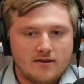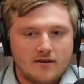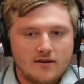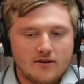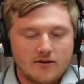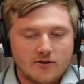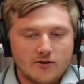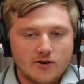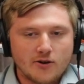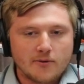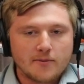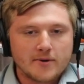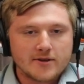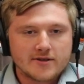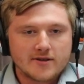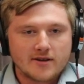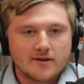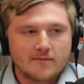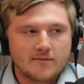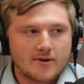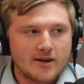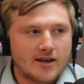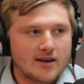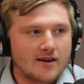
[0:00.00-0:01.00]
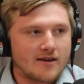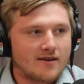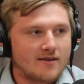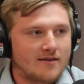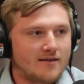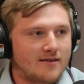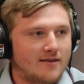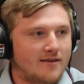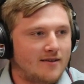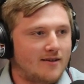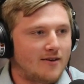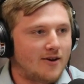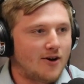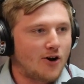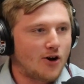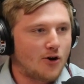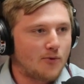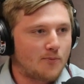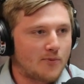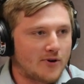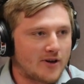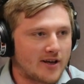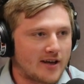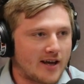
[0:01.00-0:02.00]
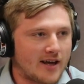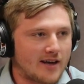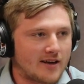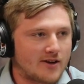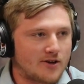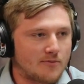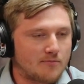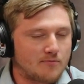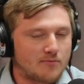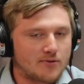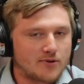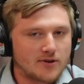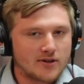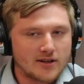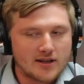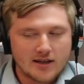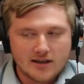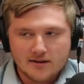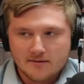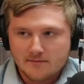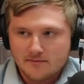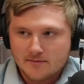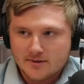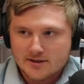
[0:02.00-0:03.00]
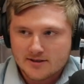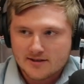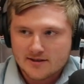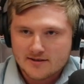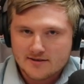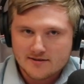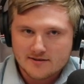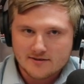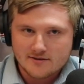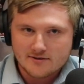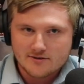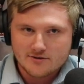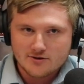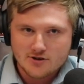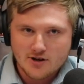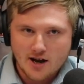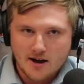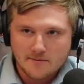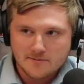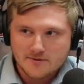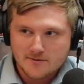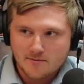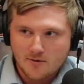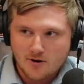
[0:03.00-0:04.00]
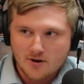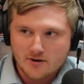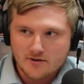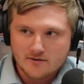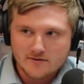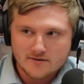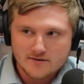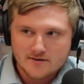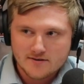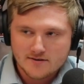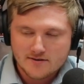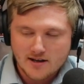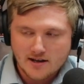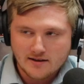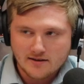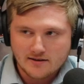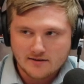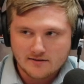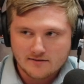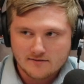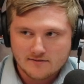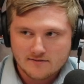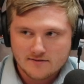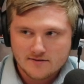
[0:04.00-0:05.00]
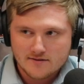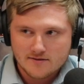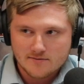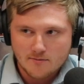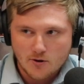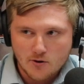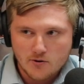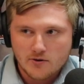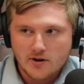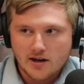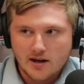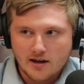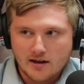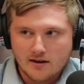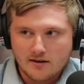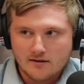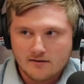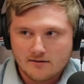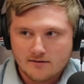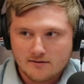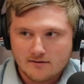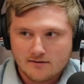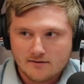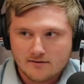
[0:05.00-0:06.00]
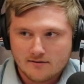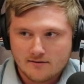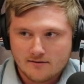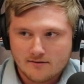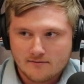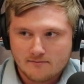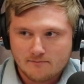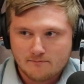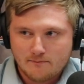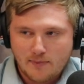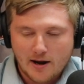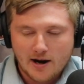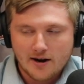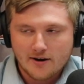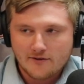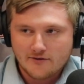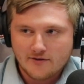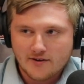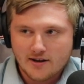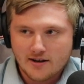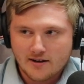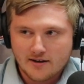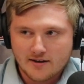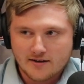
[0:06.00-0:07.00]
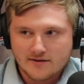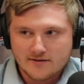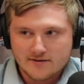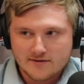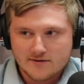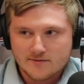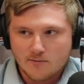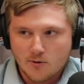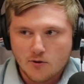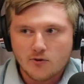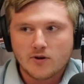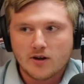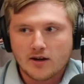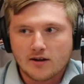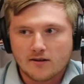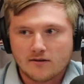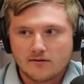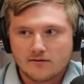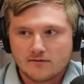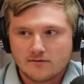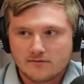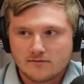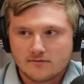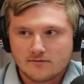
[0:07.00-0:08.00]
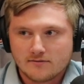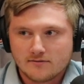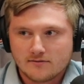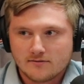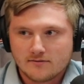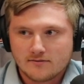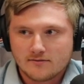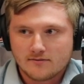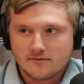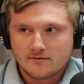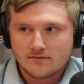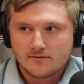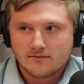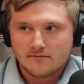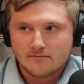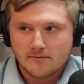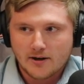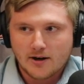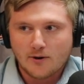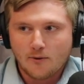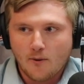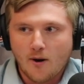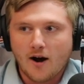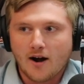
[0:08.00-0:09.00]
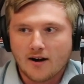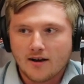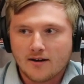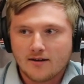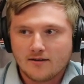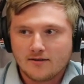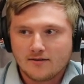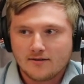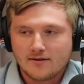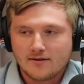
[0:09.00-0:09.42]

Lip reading: nobody's going to be opening a complete medicinal shop tomorrow and selling smoking paraphernalia and smoking marijuana.